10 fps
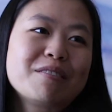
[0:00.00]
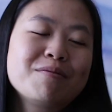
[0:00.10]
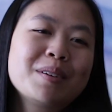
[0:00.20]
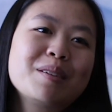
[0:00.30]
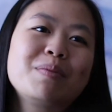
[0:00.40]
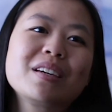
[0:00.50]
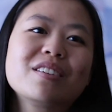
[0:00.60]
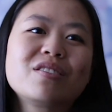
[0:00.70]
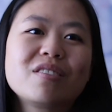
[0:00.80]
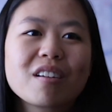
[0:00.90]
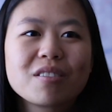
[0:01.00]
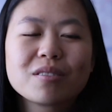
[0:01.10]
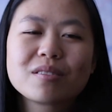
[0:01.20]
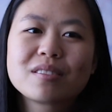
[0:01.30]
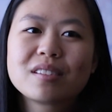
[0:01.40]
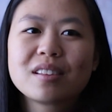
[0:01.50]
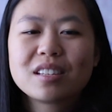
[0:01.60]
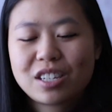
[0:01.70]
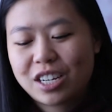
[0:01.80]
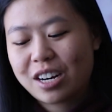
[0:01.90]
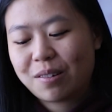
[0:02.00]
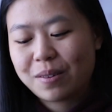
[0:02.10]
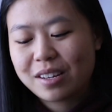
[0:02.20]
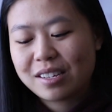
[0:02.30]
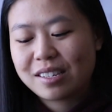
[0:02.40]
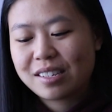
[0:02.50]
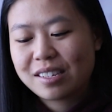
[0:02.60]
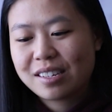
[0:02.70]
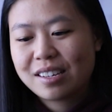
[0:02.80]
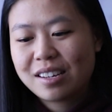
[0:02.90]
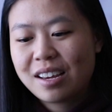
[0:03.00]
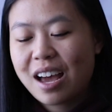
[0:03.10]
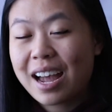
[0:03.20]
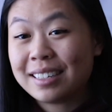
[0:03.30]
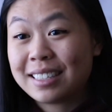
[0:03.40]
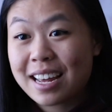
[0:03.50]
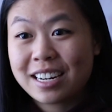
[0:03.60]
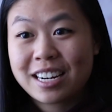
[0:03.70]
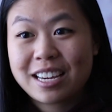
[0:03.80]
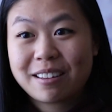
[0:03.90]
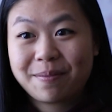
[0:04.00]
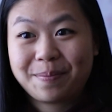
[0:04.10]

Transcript: of my biggest struggles this year was identity.